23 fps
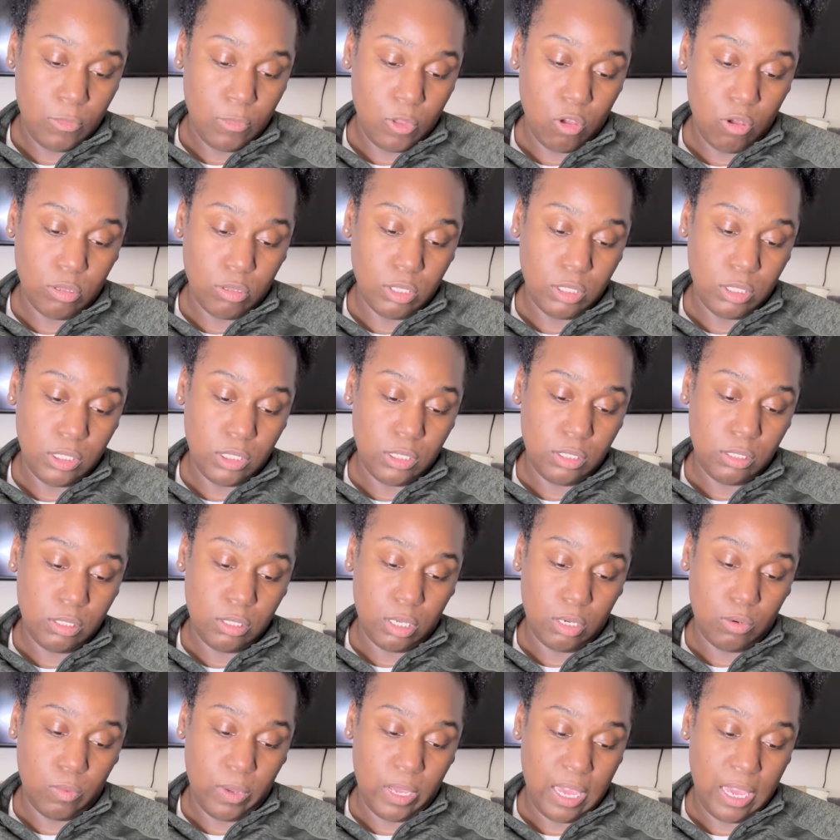All of this is going
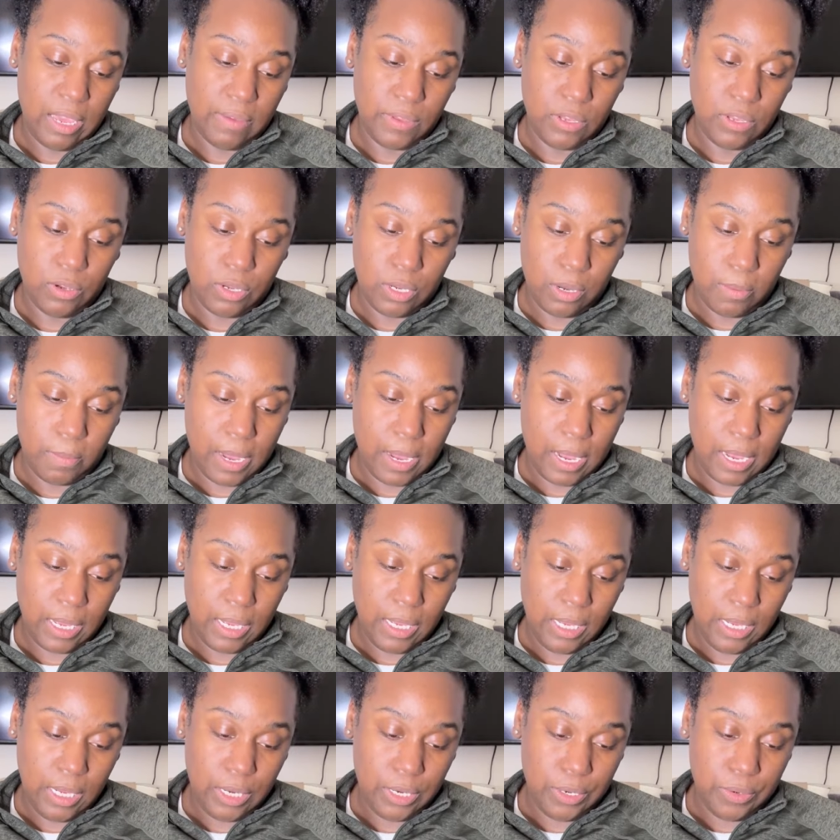to weigh heavy on your mind
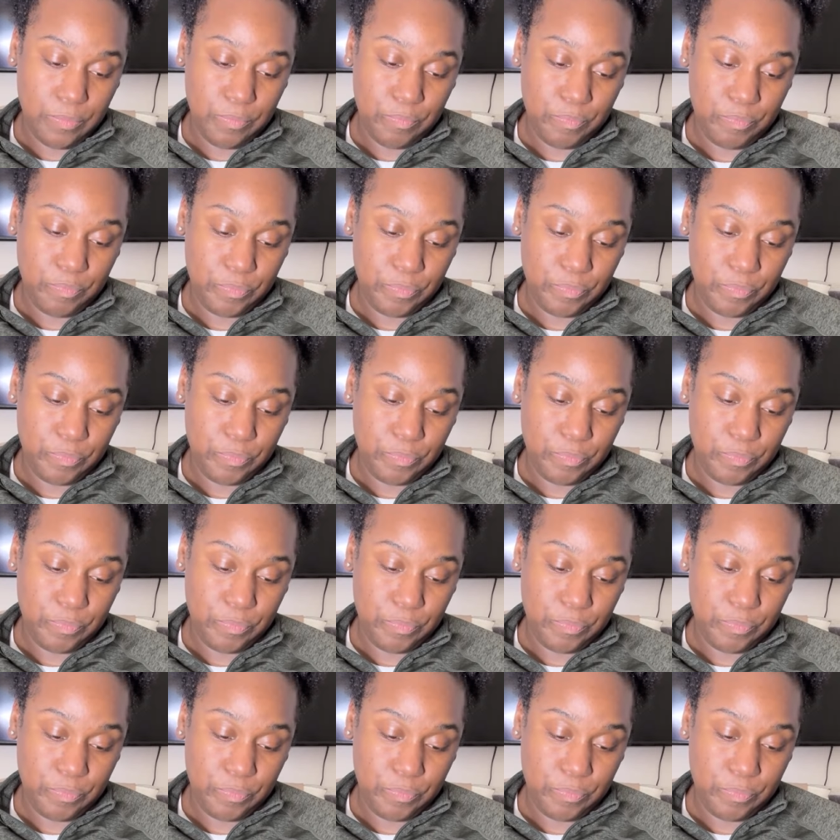here.